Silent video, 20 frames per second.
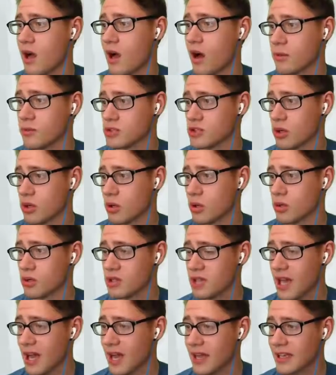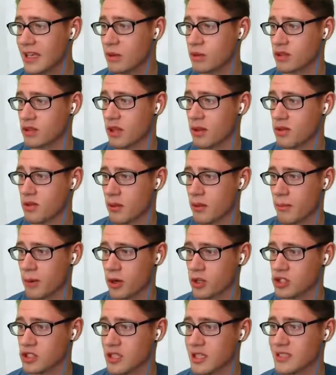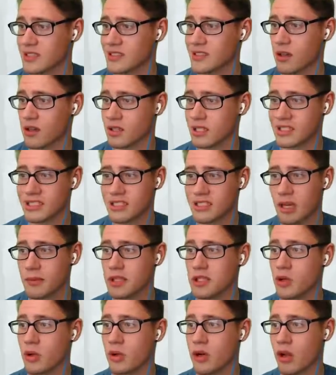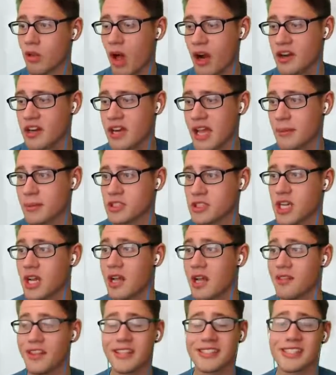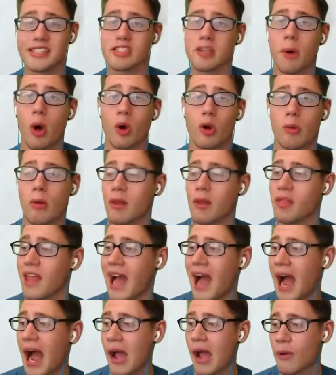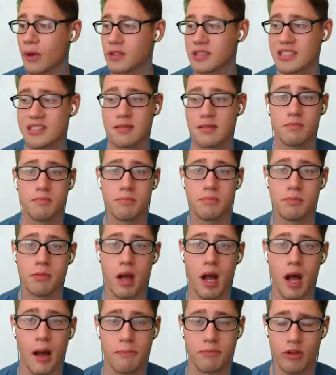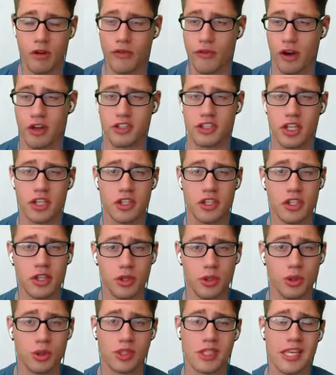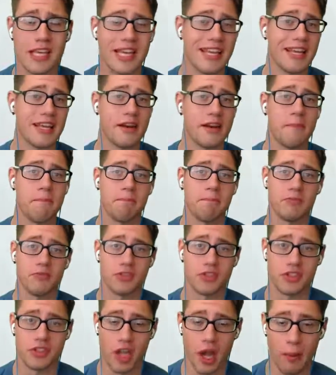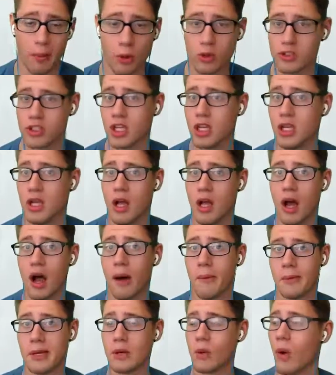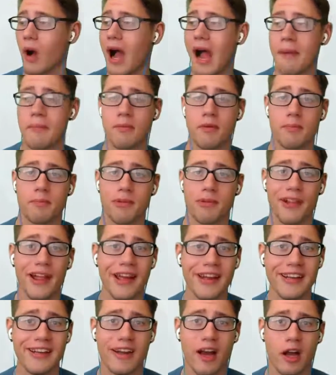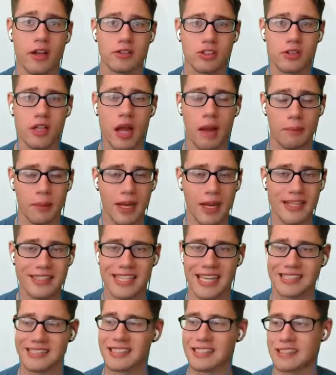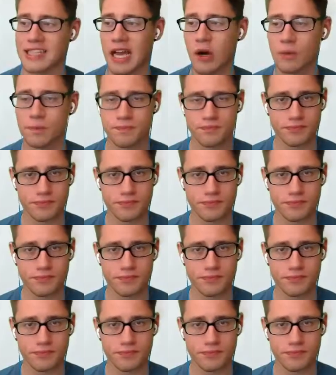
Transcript: So yeah, again, with the Merciless, he's going to be doing a lot of damage. This is a Pokemon that I would prefer to use in doubles. And what I'm planning on, I'm going to test this out.